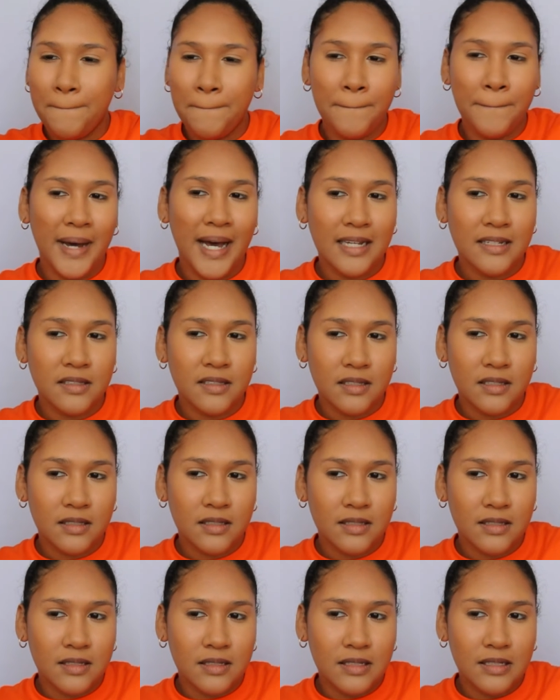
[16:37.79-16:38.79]
but
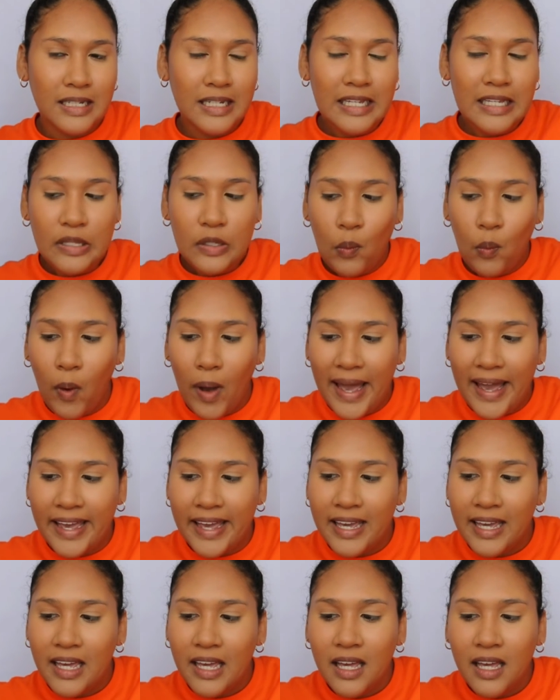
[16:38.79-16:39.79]
either
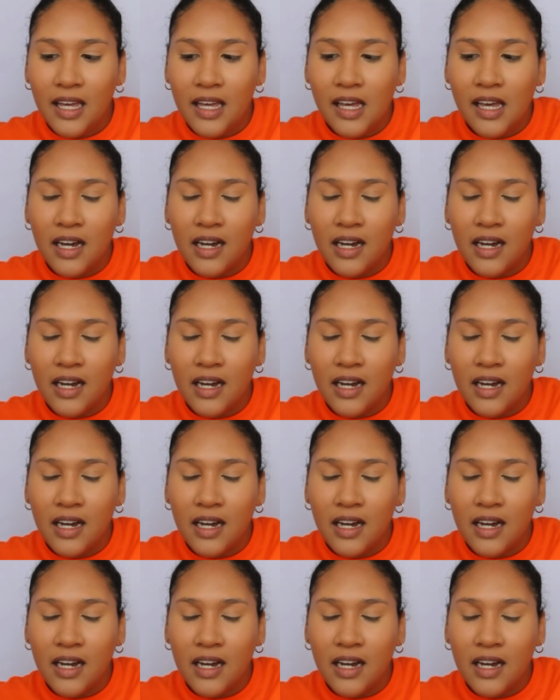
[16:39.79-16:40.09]
way,